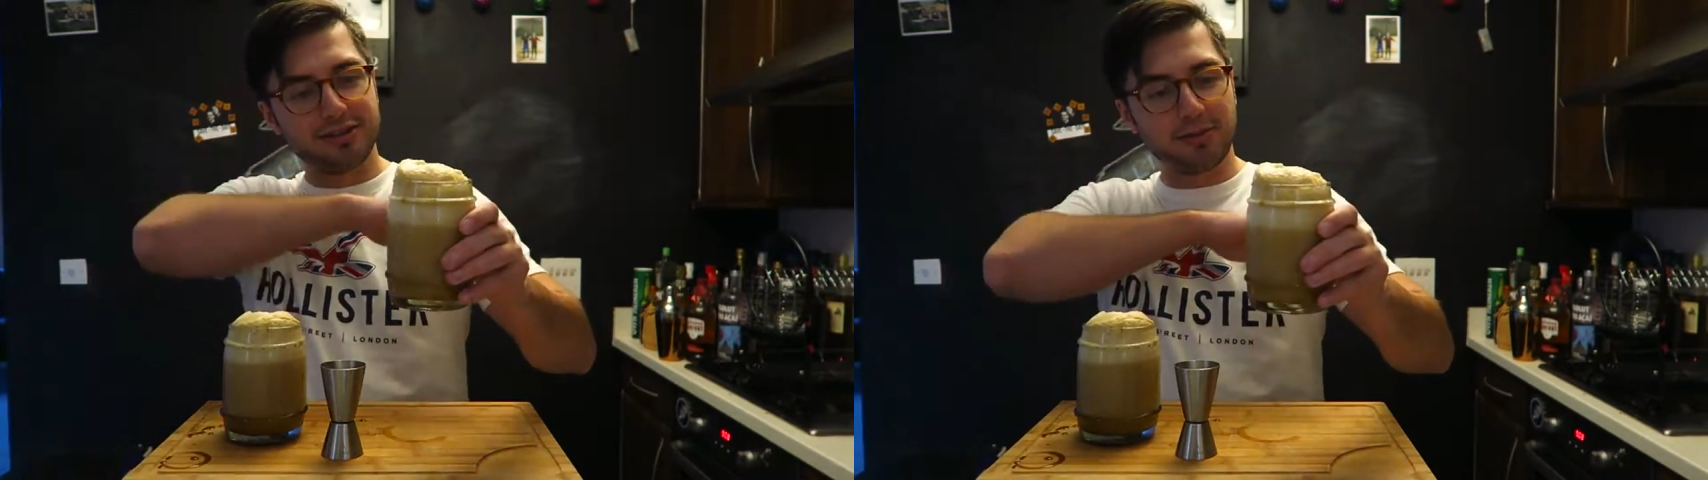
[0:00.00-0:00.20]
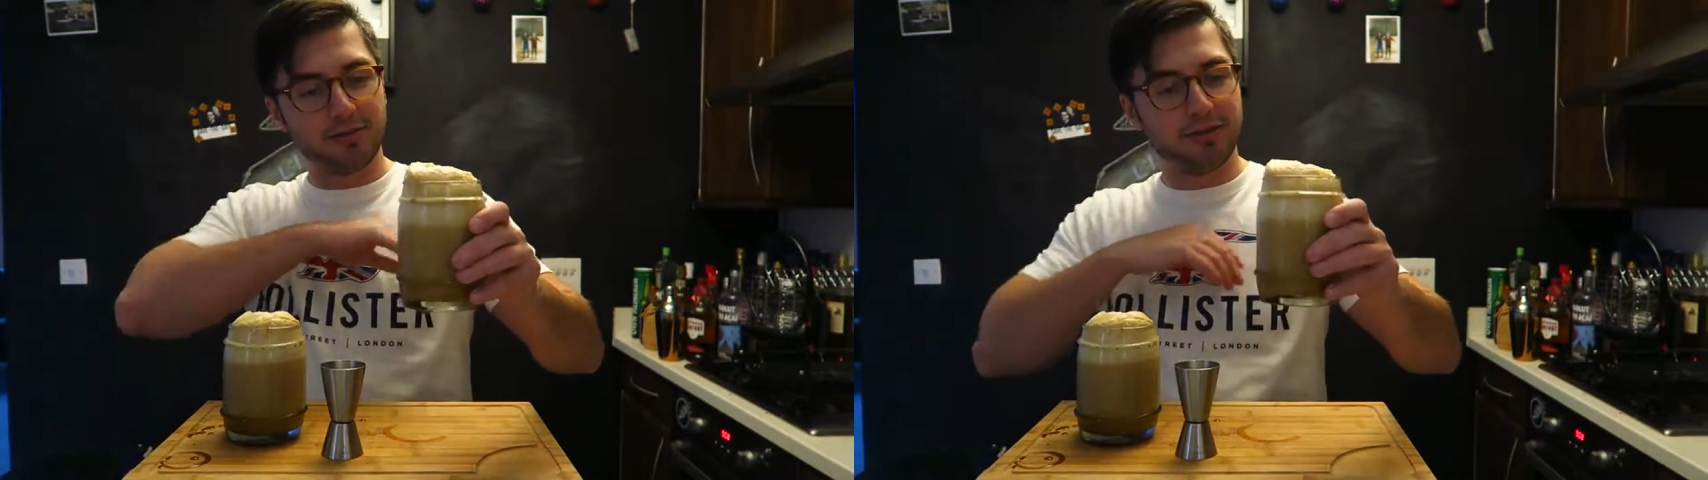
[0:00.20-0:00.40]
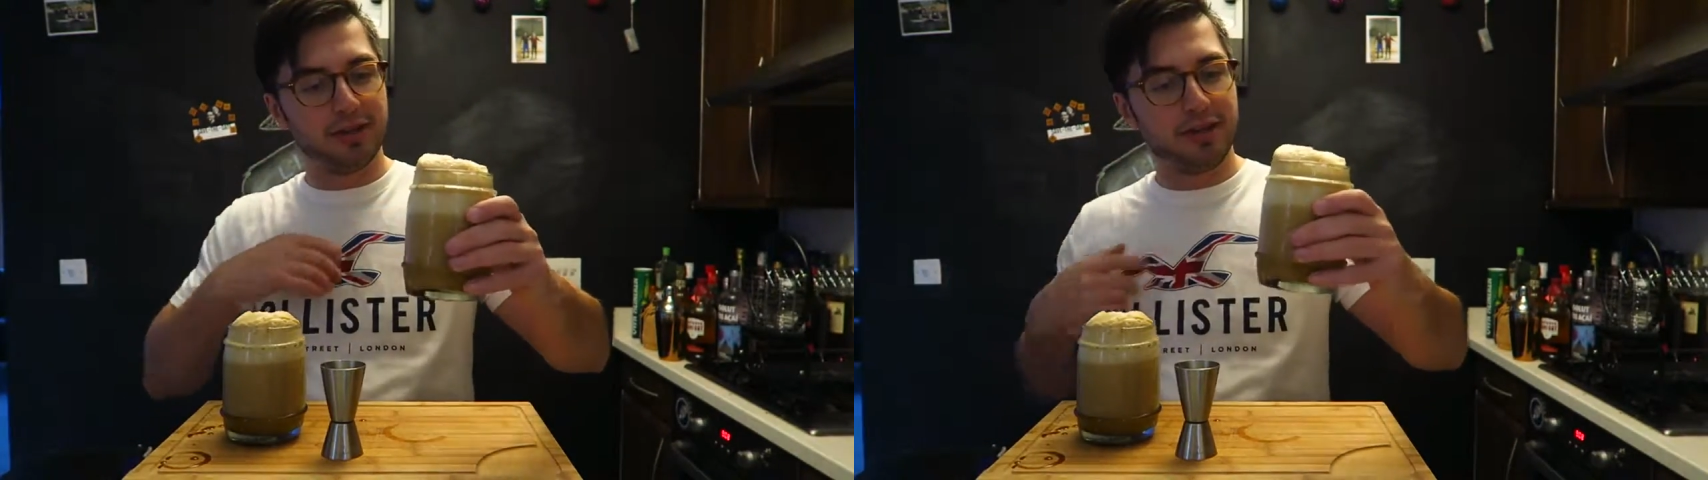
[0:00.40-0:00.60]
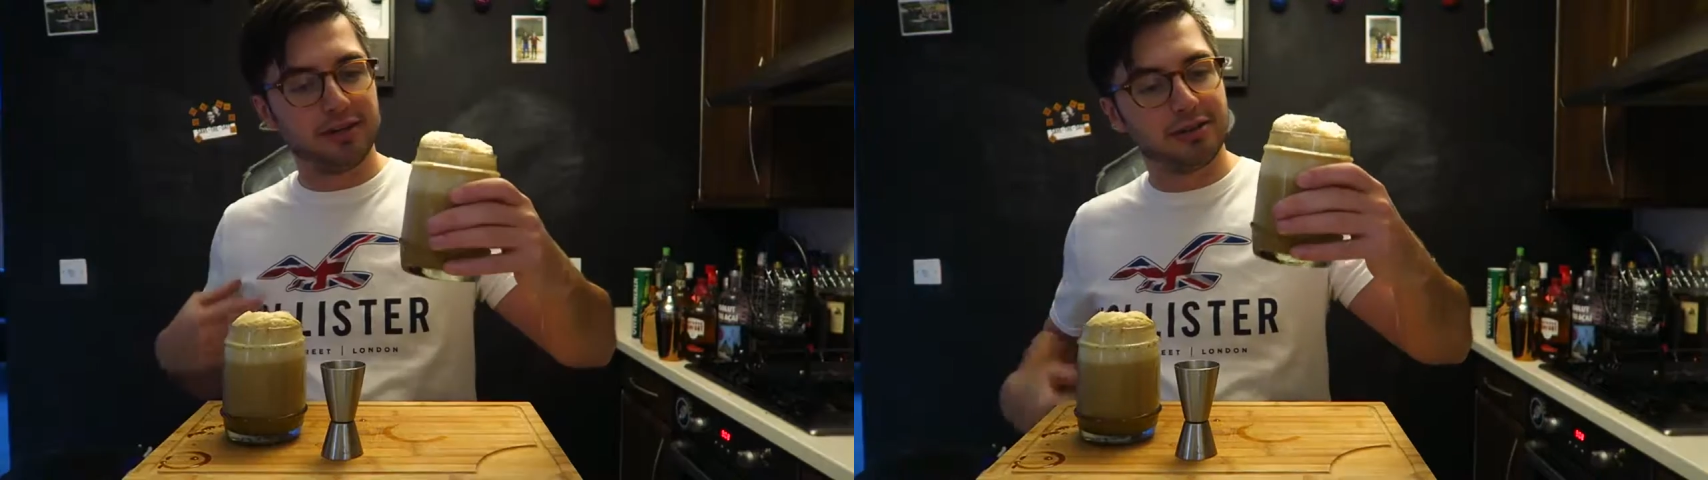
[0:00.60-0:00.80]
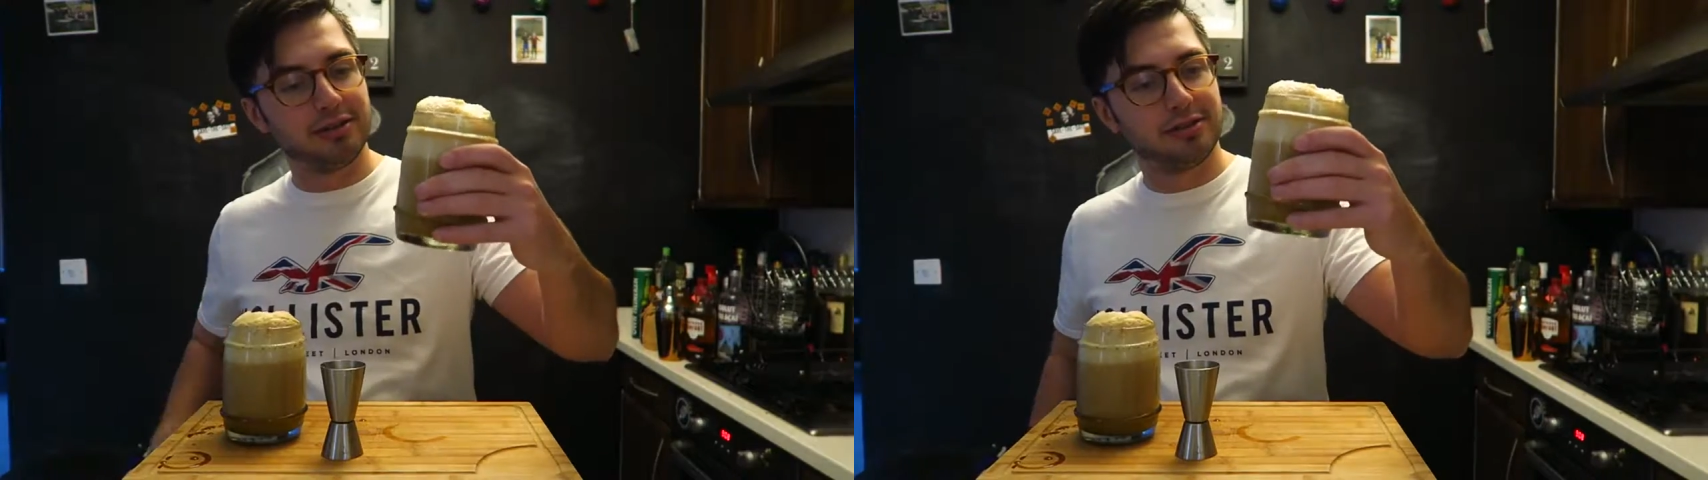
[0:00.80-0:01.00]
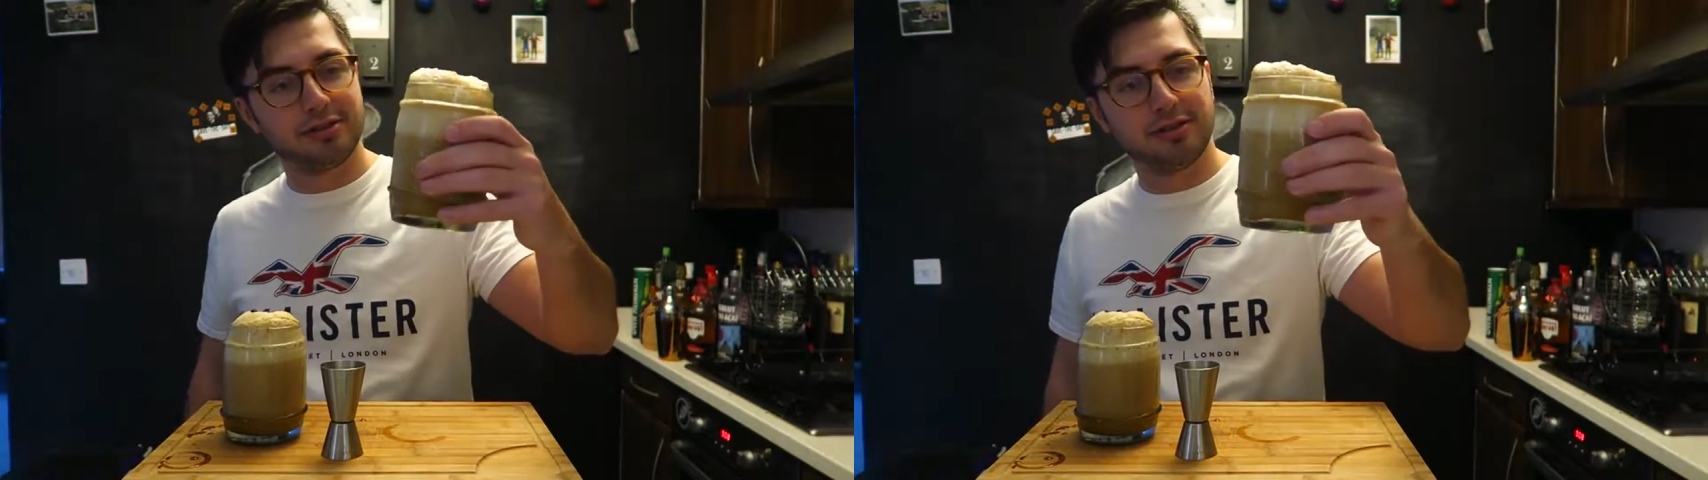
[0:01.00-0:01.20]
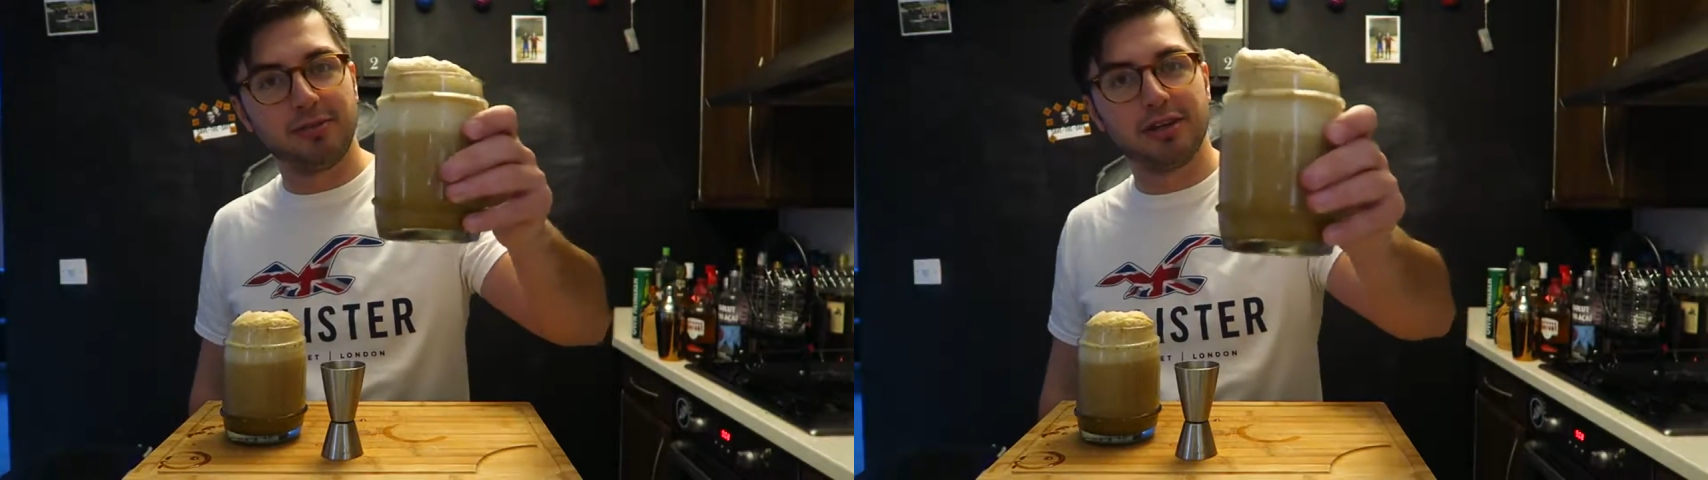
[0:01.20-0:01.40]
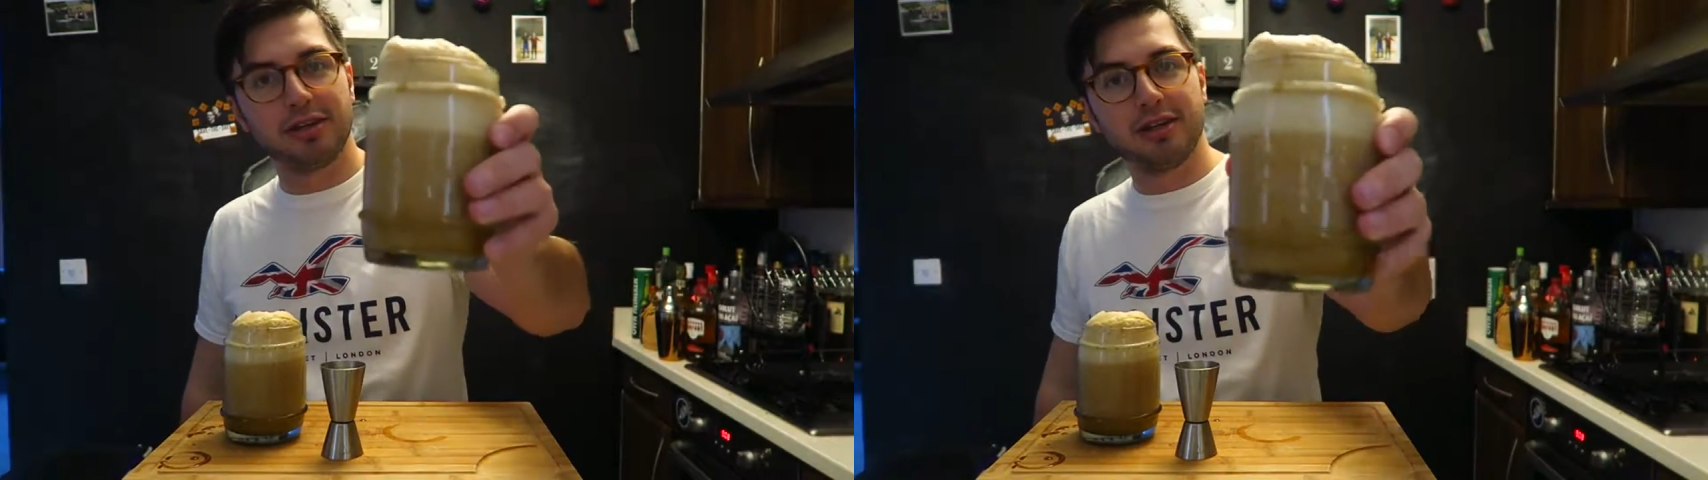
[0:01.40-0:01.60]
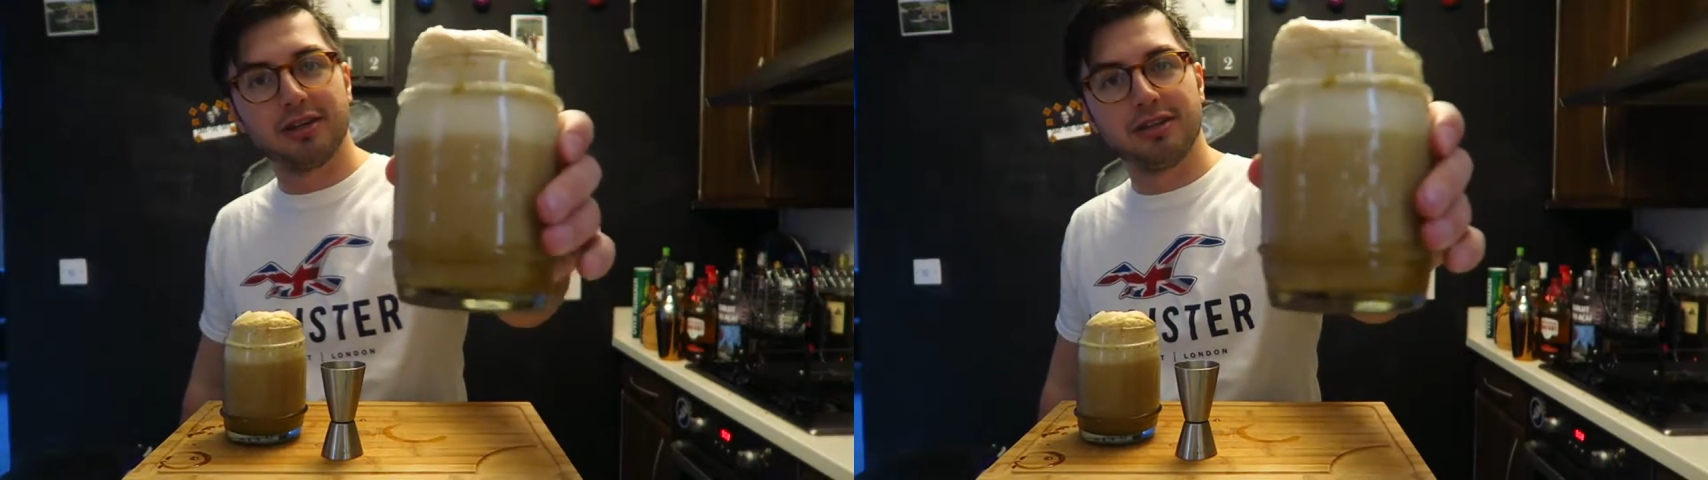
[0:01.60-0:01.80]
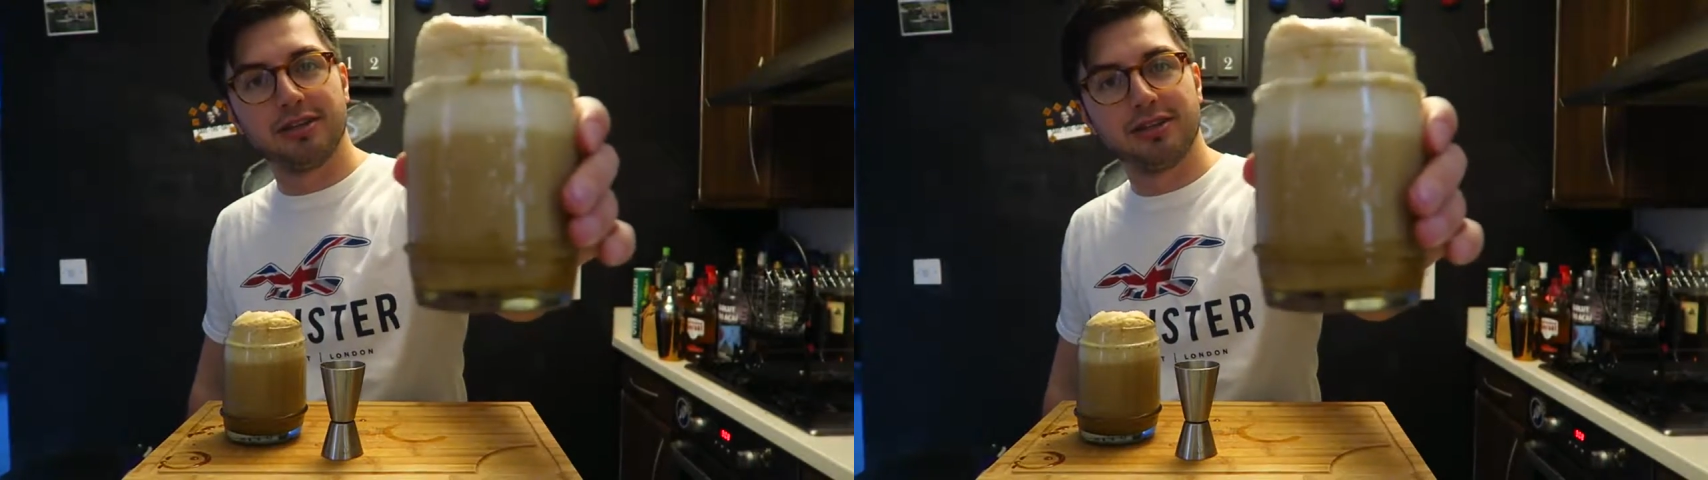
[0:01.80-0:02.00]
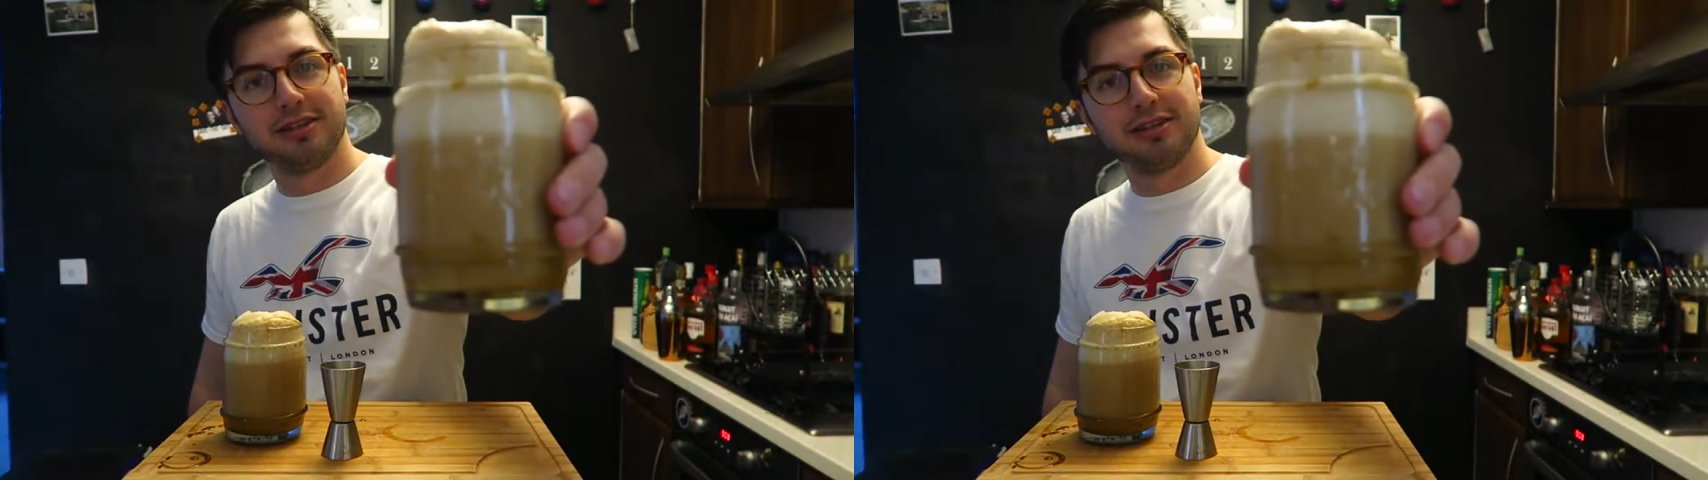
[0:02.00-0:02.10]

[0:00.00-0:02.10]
topping for the head, because I mean, look at that.